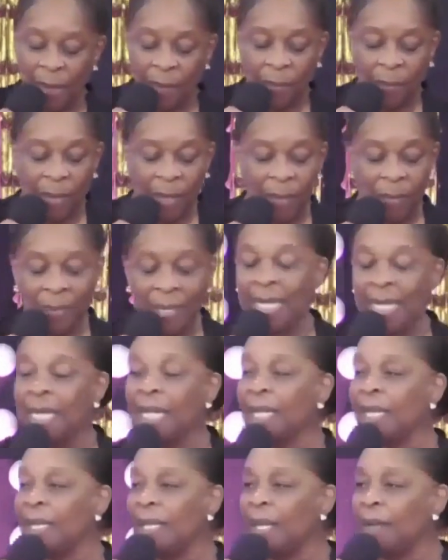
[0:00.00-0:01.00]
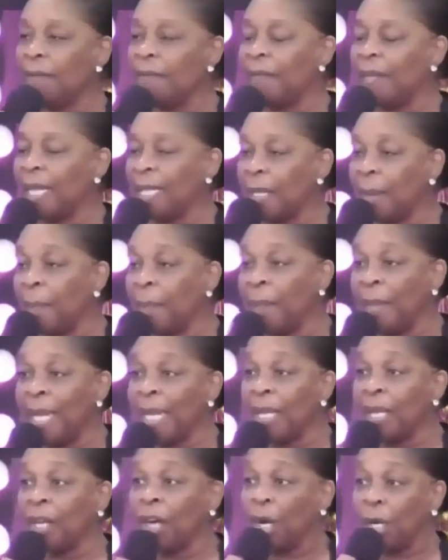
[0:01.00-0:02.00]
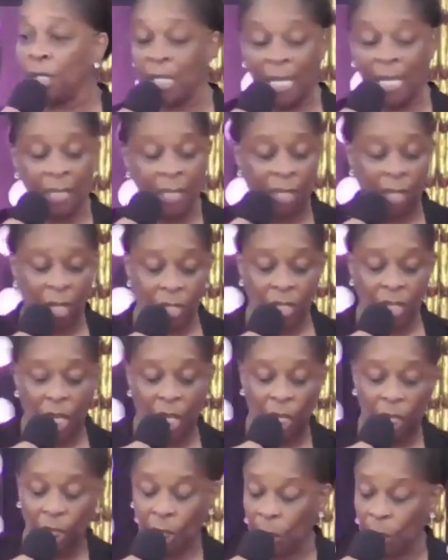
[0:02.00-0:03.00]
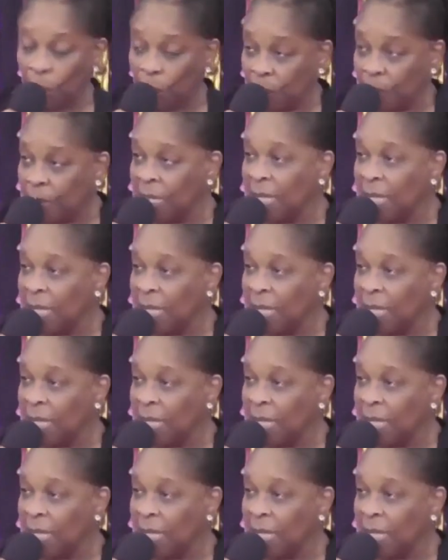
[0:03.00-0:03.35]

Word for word: when we love and obey God and God alone,